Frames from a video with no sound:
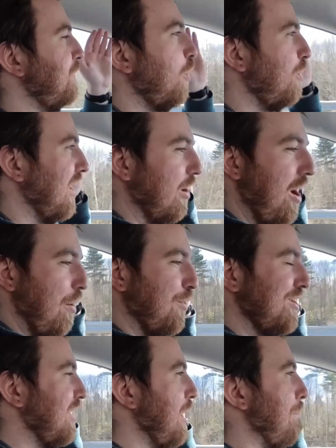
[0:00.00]
so we're like, all right,
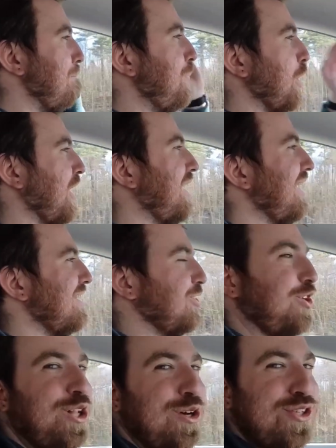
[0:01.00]
we're just gonna book it
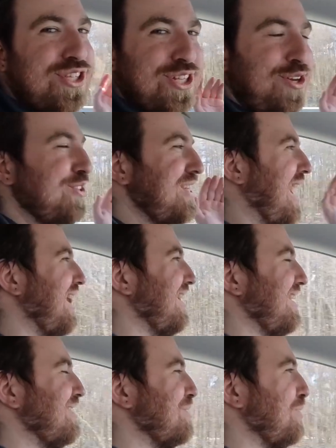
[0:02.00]
as close to
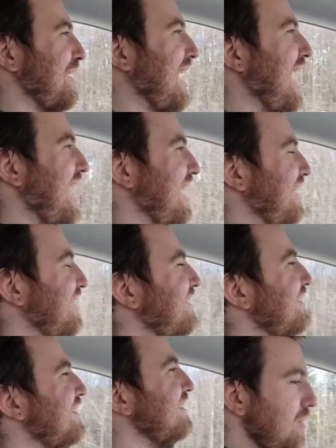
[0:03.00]
totality as we can.
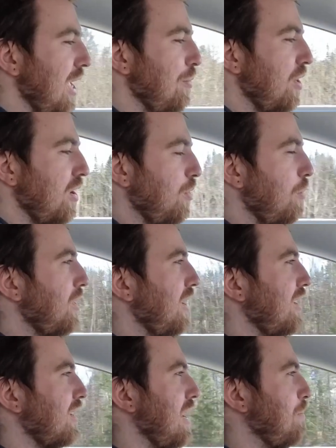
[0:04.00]
And when we
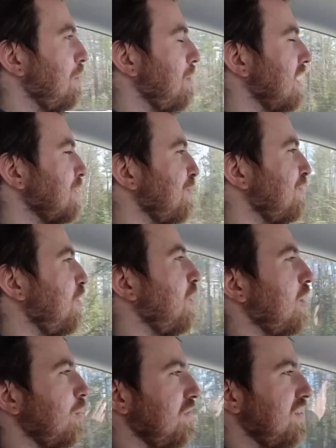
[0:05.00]
hit a couple minutes
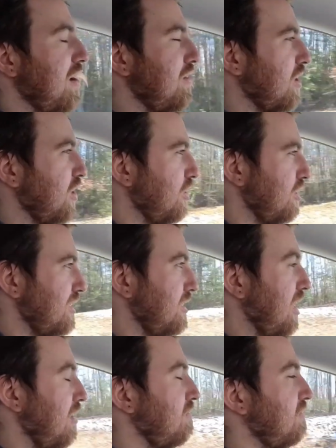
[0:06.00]
before it, we found a good,
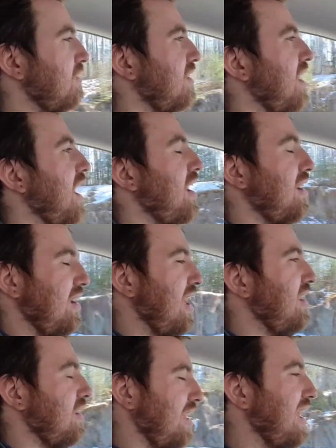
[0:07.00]
safe,
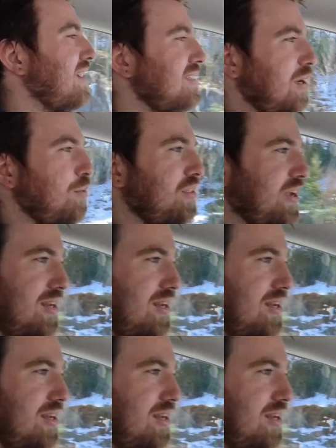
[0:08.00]
an exit with